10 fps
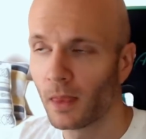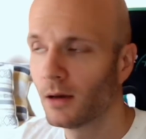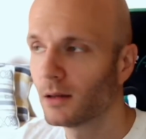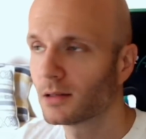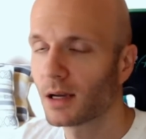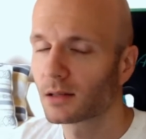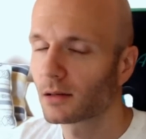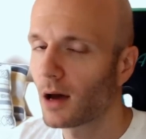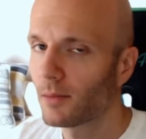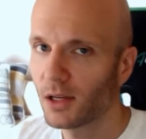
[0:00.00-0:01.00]
This takes a
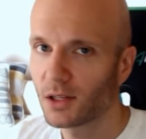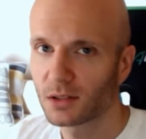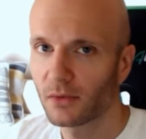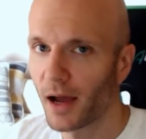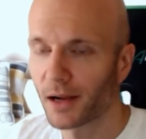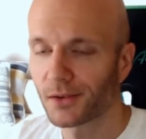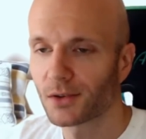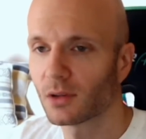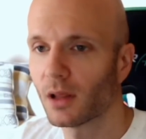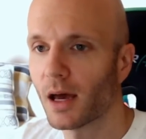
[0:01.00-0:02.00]
combination of
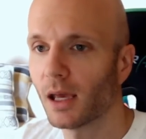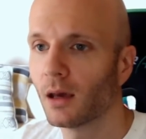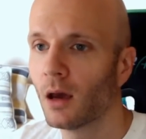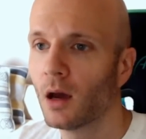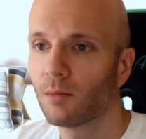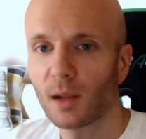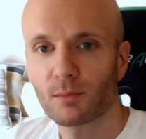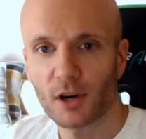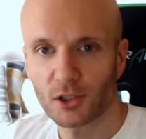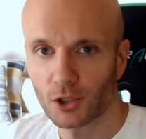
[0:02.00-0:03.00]
factors like blood
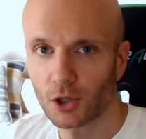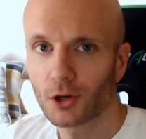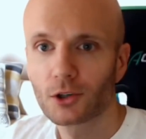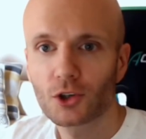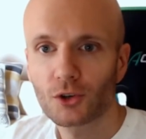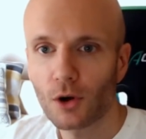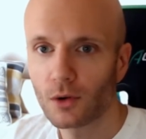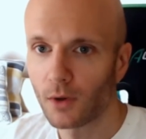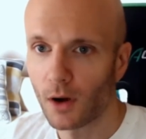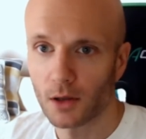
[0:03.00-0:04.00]
pressure,
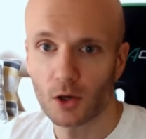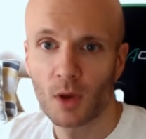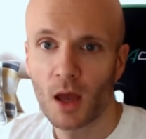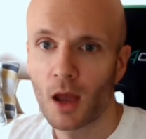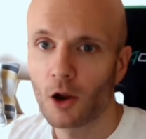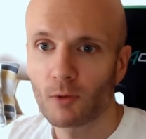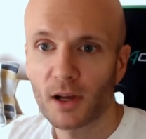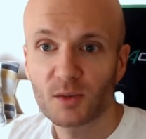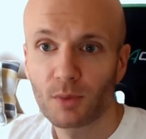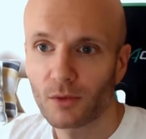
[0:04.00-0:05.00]
stroke volume,
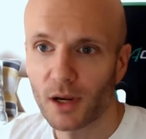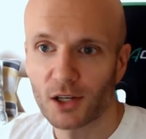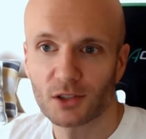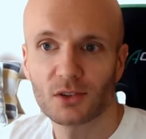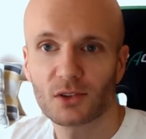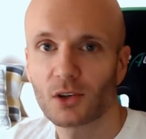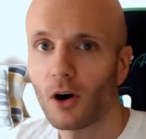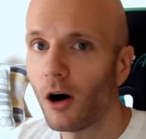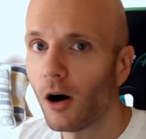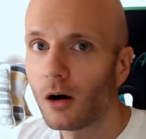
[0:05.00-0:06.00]
respirations,
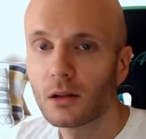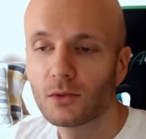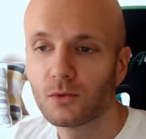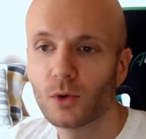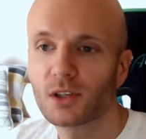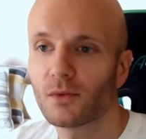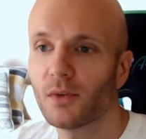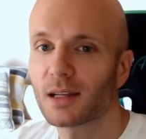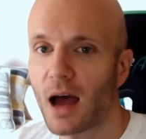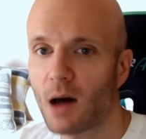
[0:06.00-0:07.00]
all of which
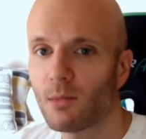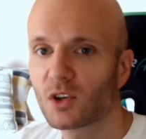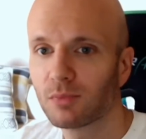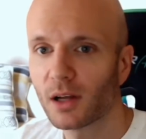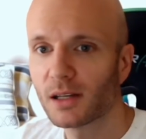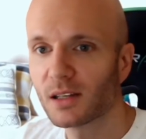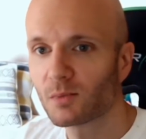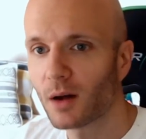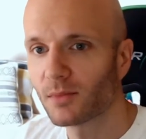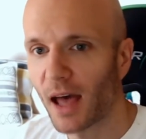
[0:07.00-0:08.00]
affect how much blood gets
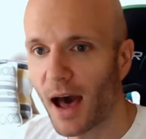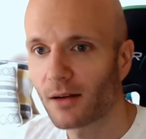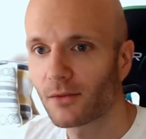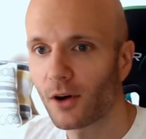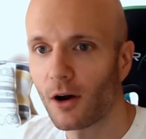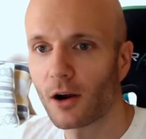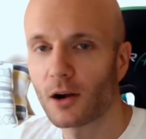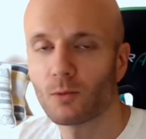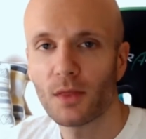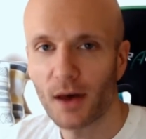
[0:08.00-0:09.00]
pumped out of the
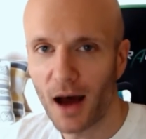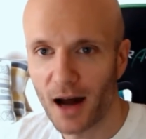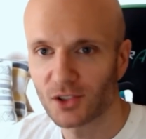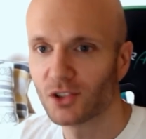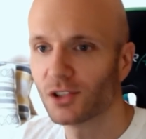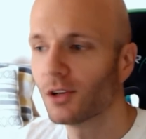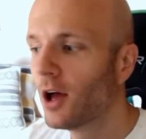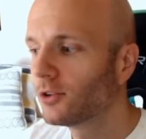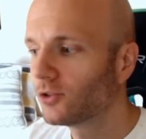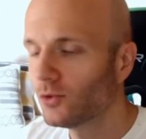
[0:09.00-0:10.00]
heart with the oxygen
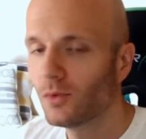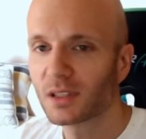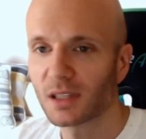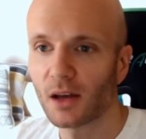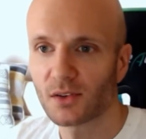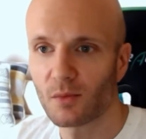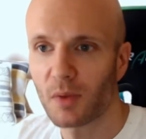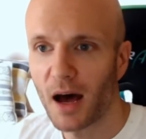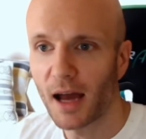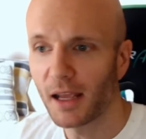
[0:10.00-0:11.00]
to the cells of the
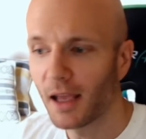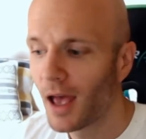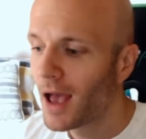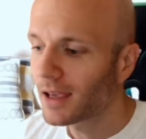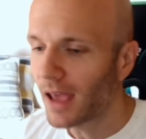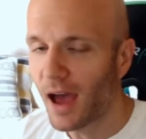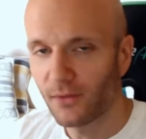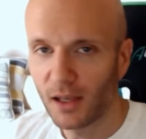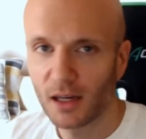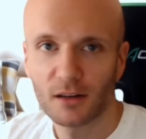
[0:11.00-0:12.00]
body.
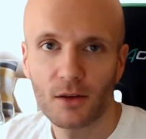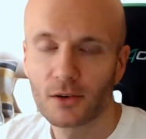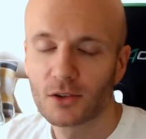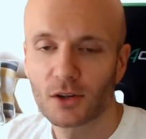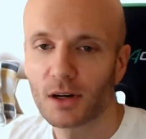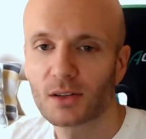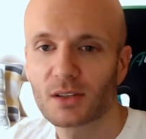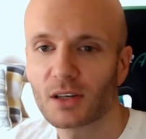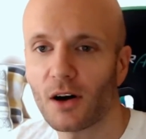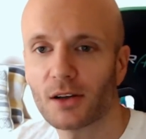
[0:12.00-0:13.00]
Caffeine and other
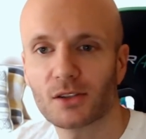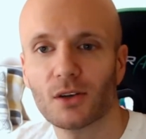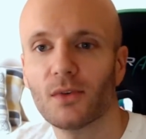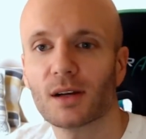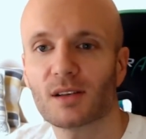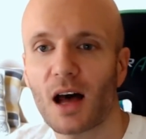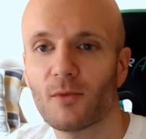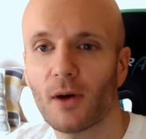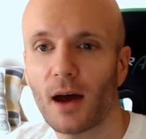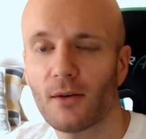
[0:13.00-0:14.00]
drugs can also affect
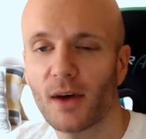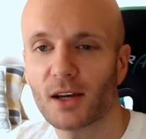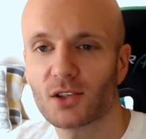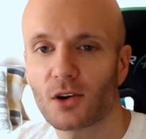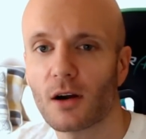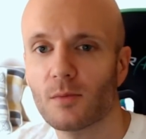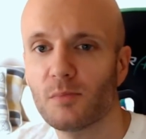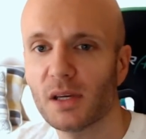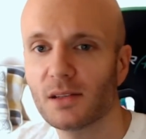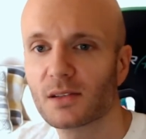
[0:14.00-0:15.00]
how, how fast your heart
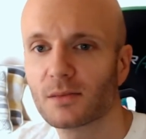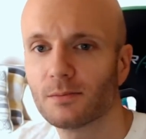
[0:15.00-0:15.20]
beats.